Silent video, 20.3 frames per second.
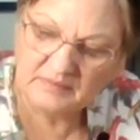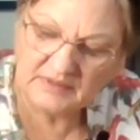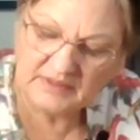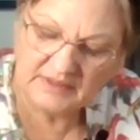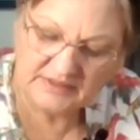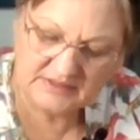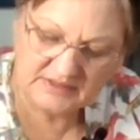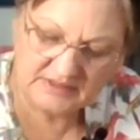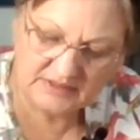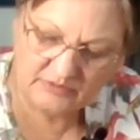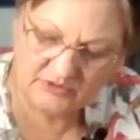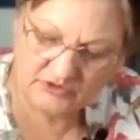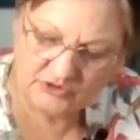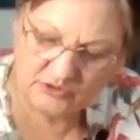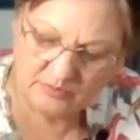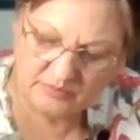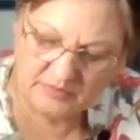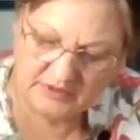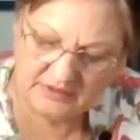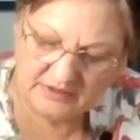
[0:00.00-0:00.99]
I see what
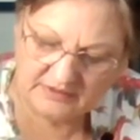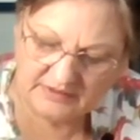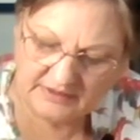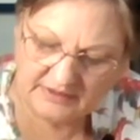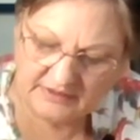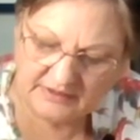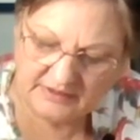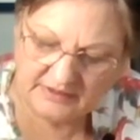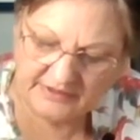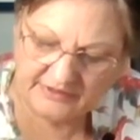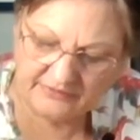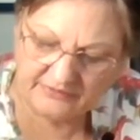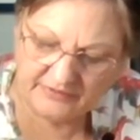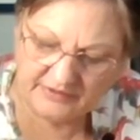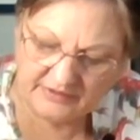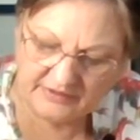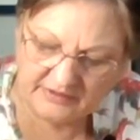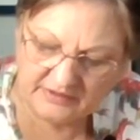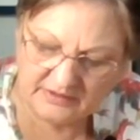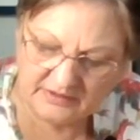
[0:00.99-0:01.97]
you mean, that
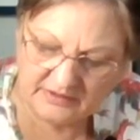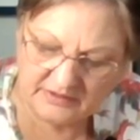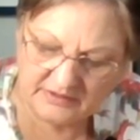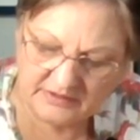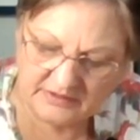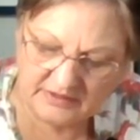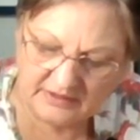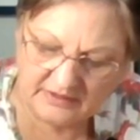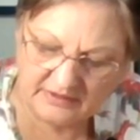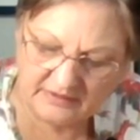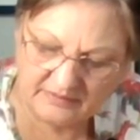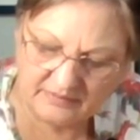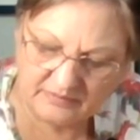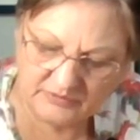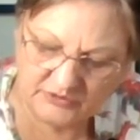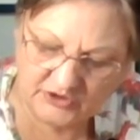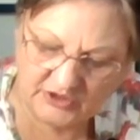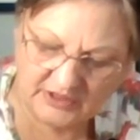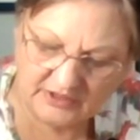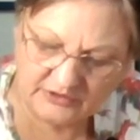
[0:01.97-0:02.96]
ironing is
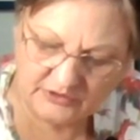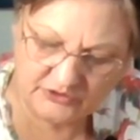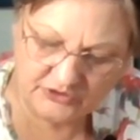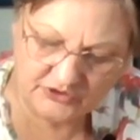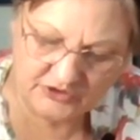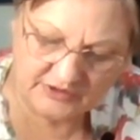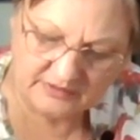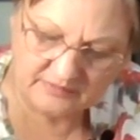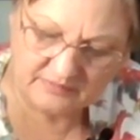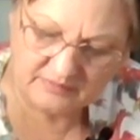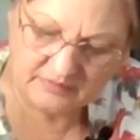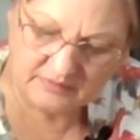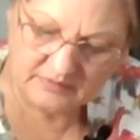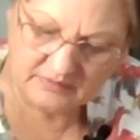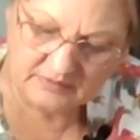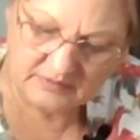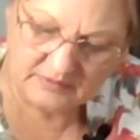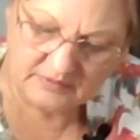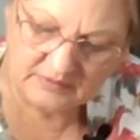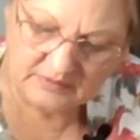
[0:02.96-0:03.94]
challenging,
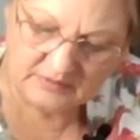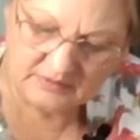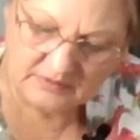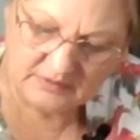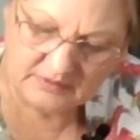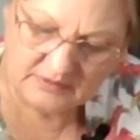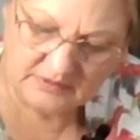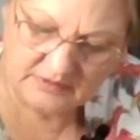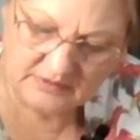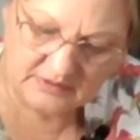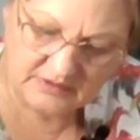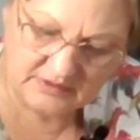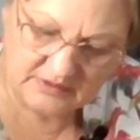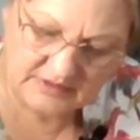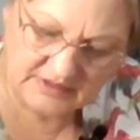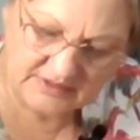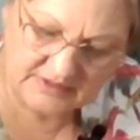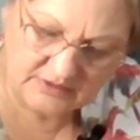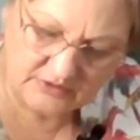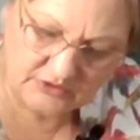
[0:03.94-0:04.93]
and it
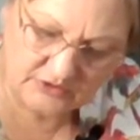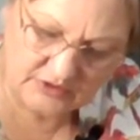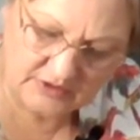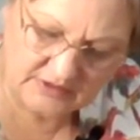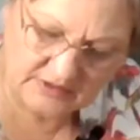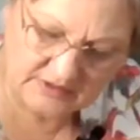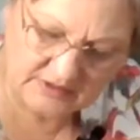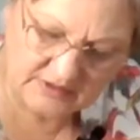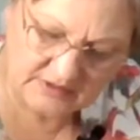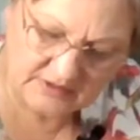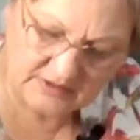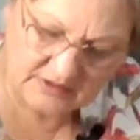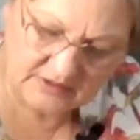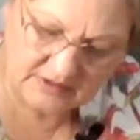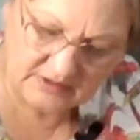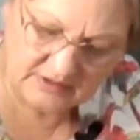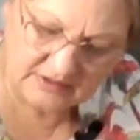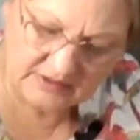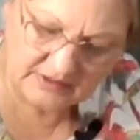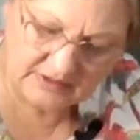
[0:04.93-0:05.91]
doesn't just
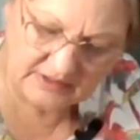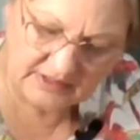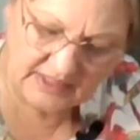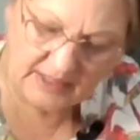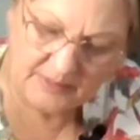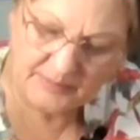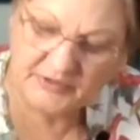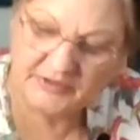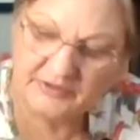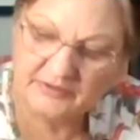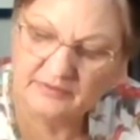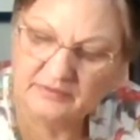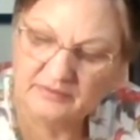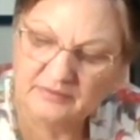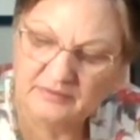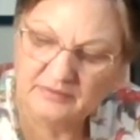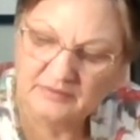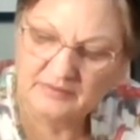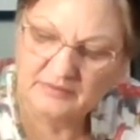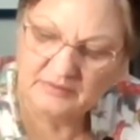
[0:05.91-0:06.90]
happen
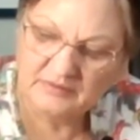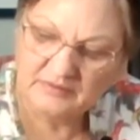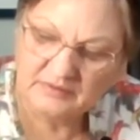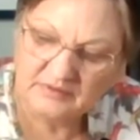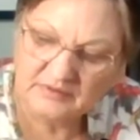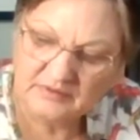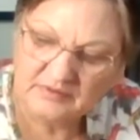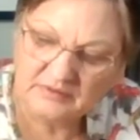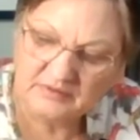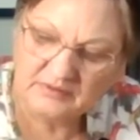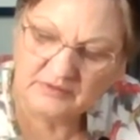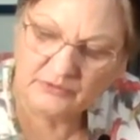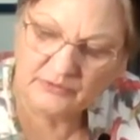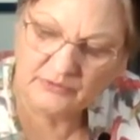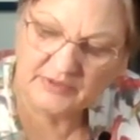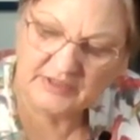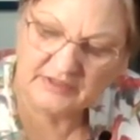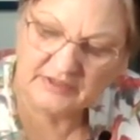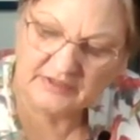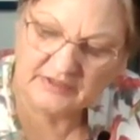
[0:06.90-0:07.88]

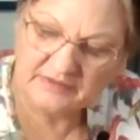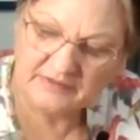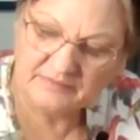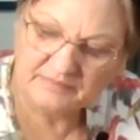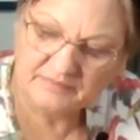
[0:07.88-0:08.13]
quickly.